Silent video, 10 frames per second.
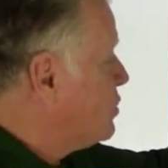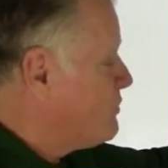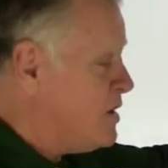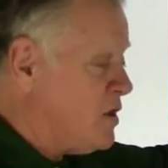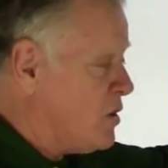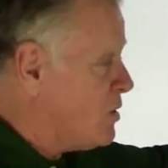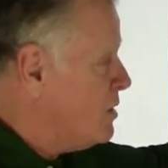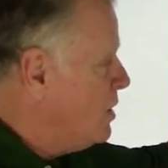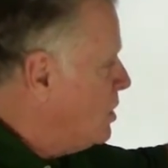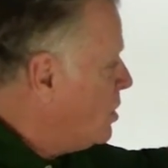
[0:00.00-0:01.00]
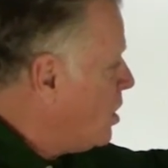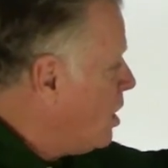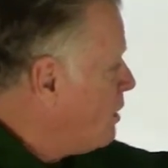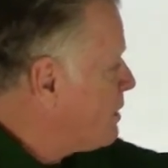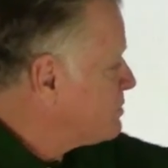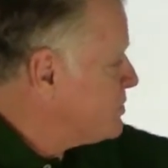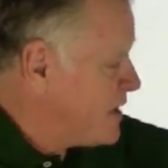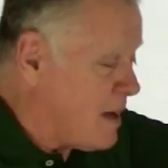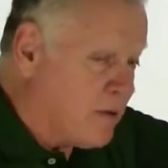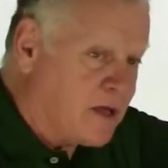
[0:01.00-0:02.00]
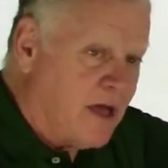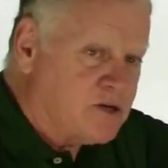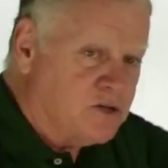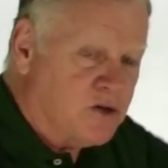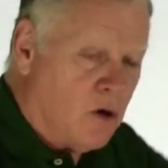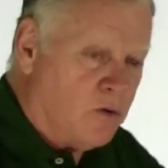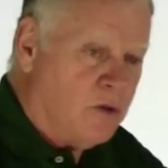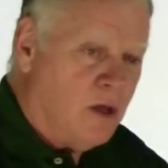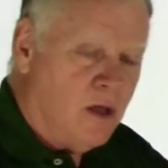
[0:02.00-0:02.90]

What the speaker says: over here all the way over to the application zone.